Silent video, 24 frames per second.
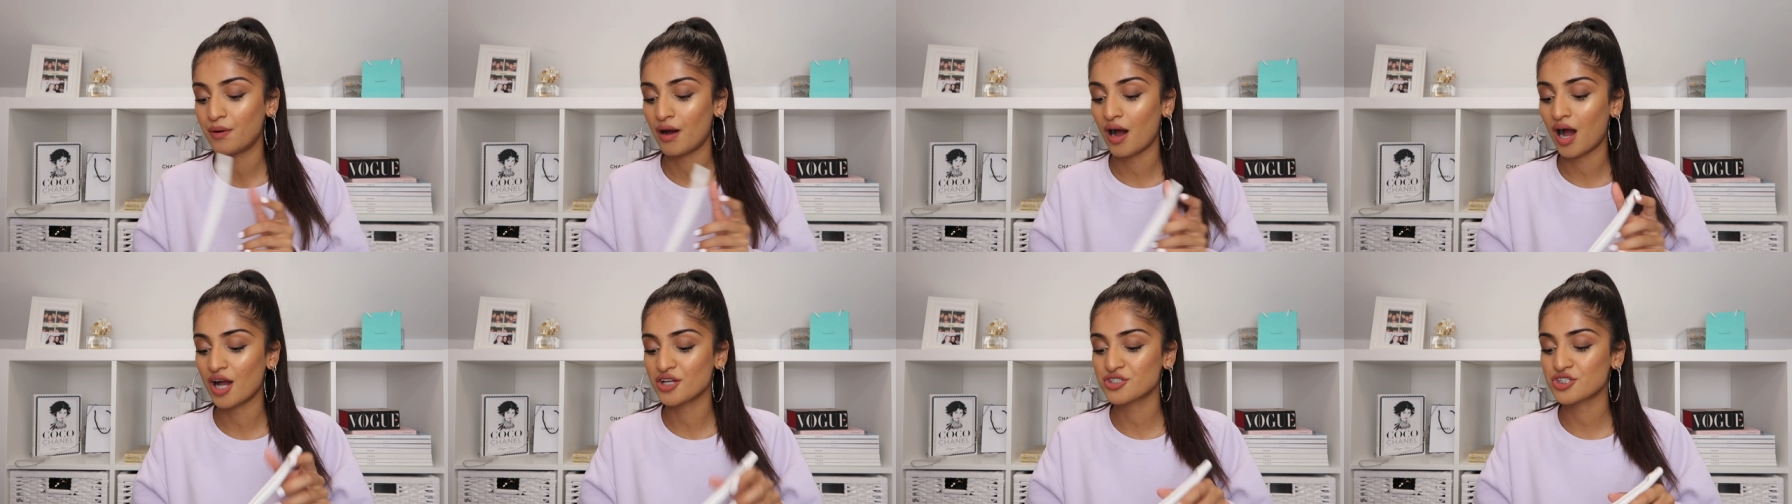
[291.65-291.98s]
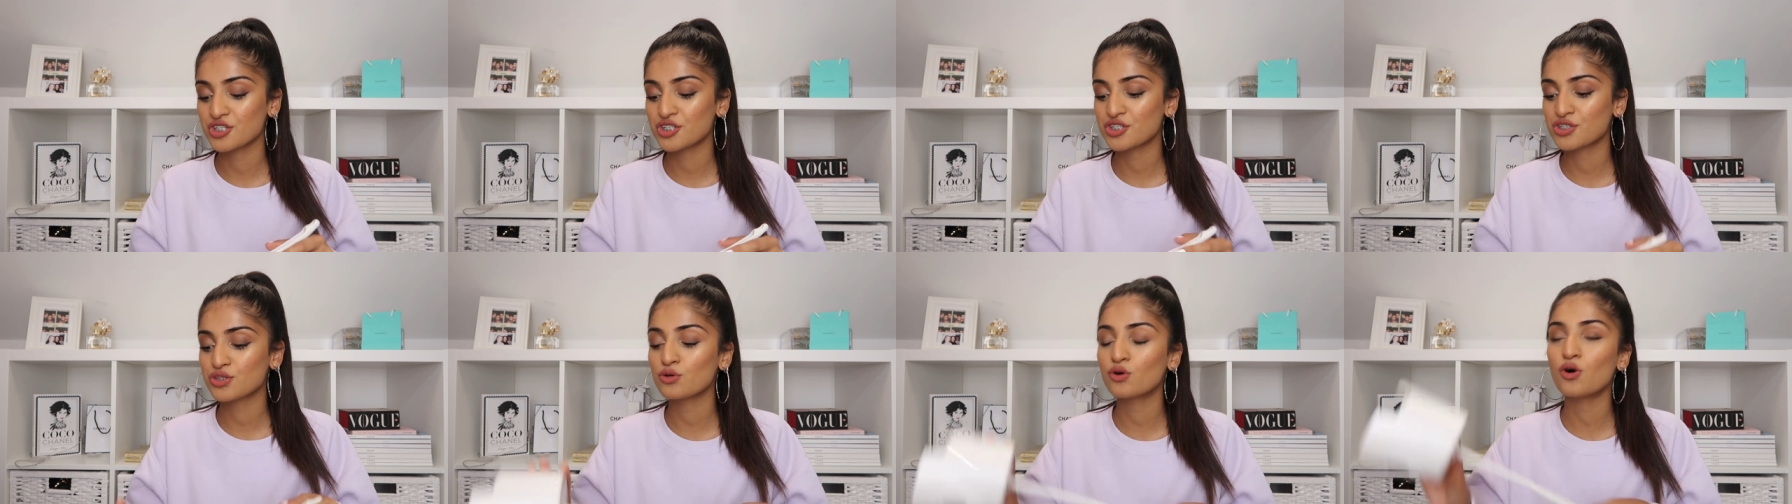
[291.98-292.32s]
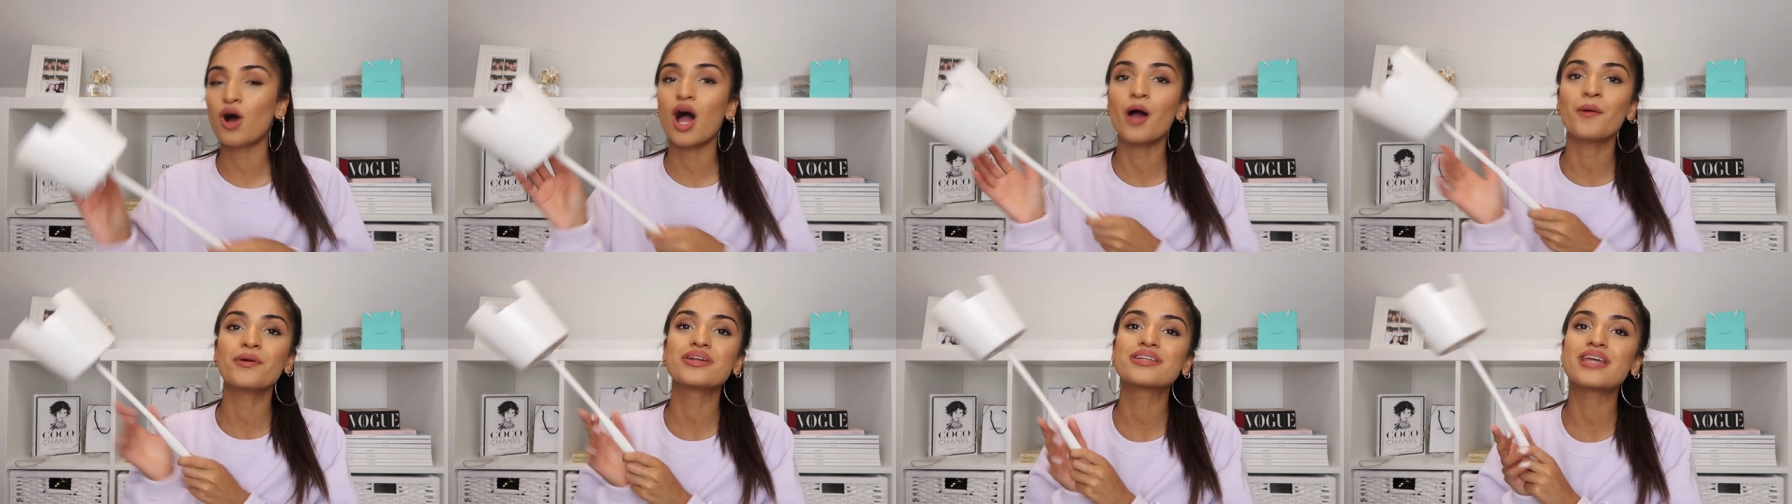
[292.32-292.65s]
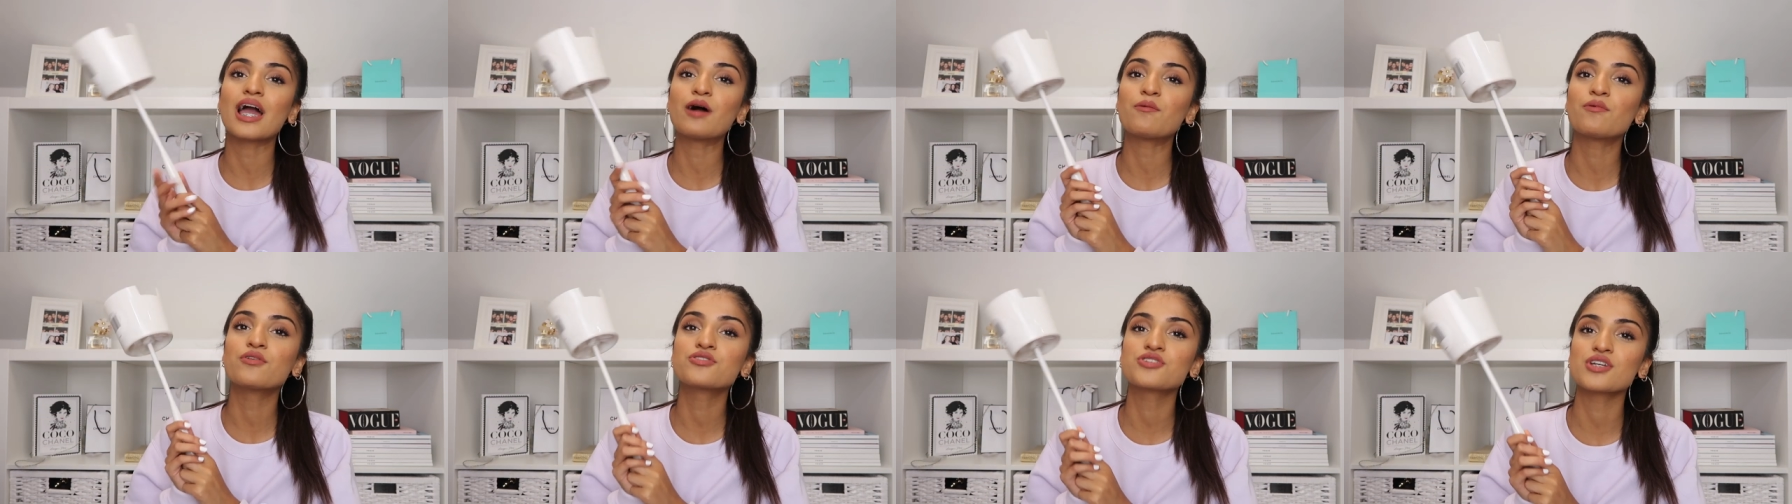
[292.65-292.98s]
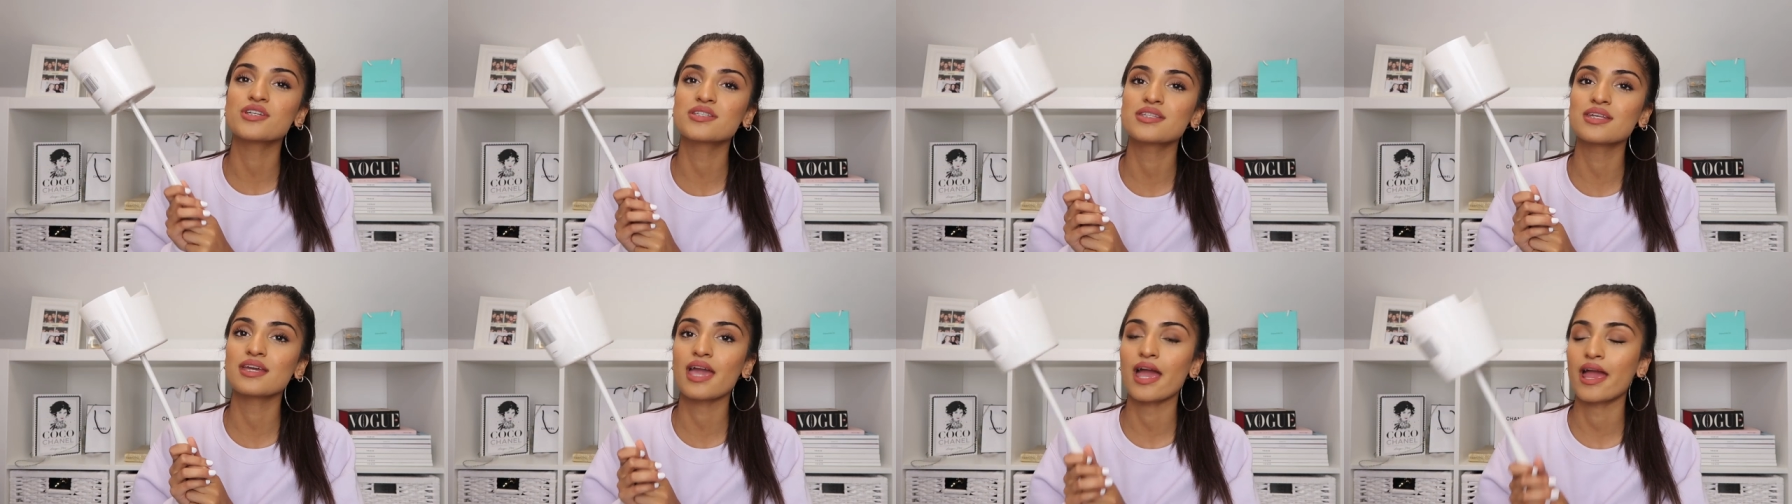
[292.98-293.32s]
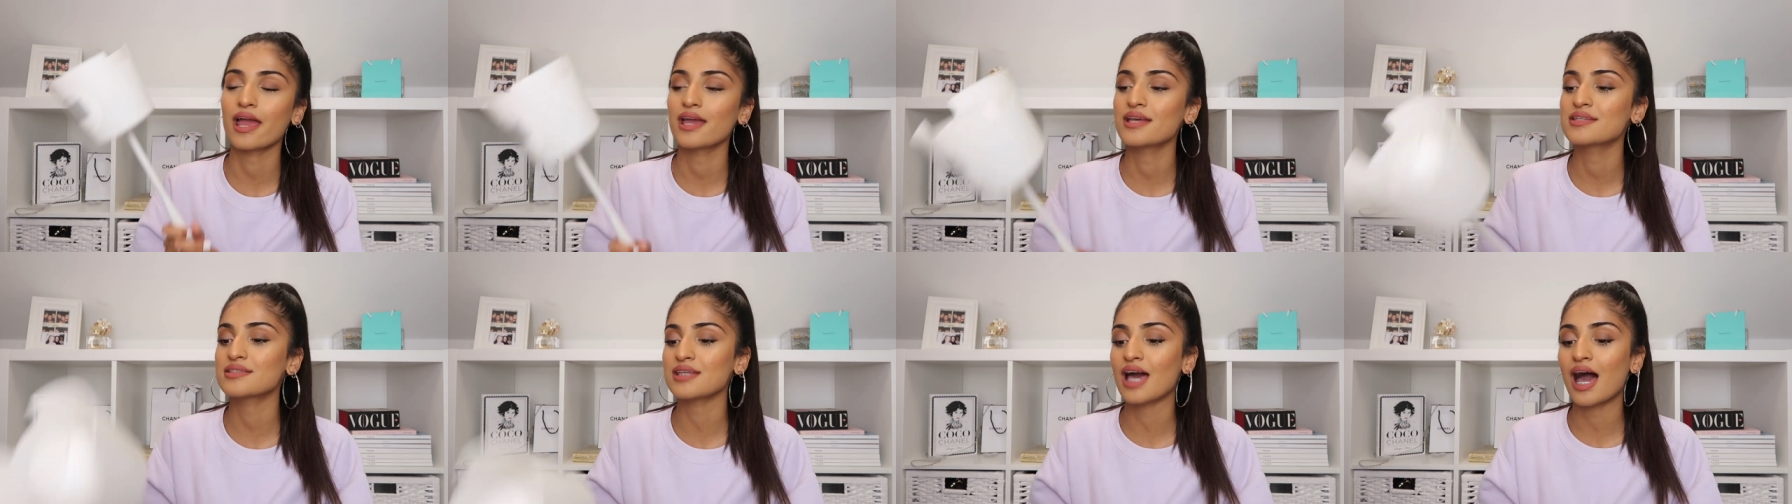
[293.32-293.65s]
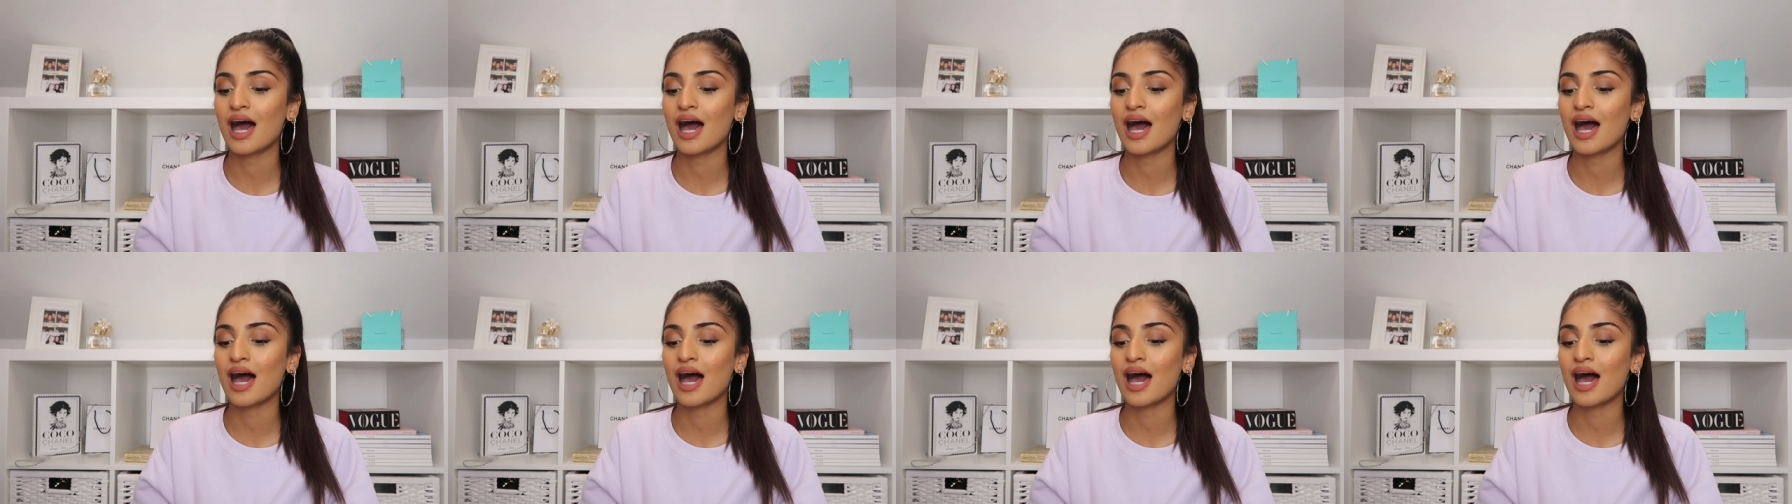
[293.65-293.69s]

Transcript: but I just thought I would get one just in case.